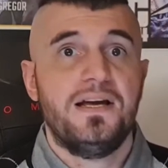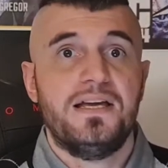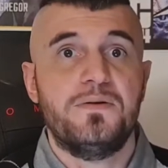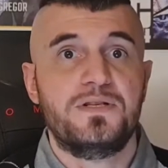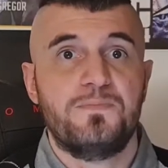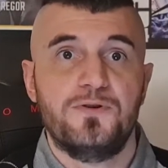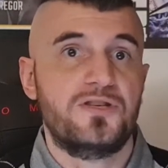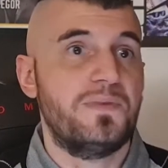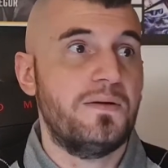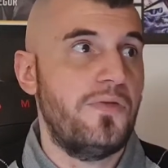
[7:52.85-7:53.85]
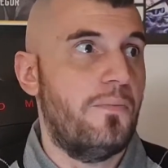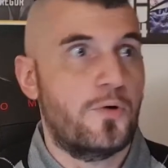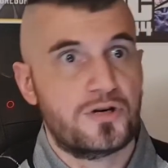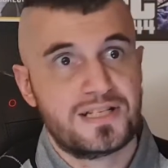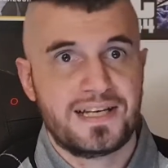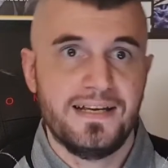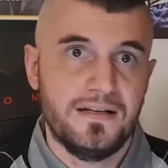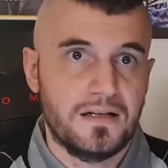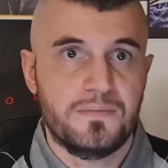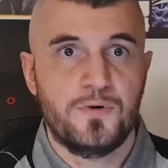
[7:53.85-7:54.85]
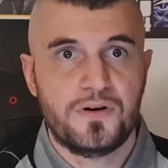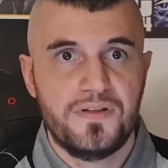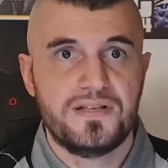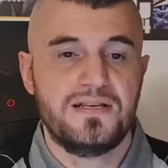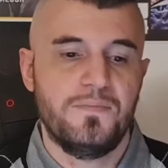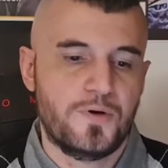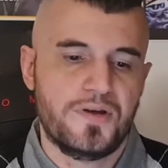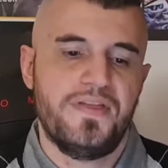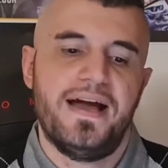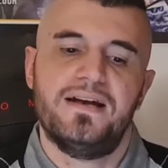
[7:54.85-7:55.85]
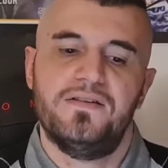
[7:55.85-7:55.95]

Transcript: He was supposed to be the more skilled, more this and more that,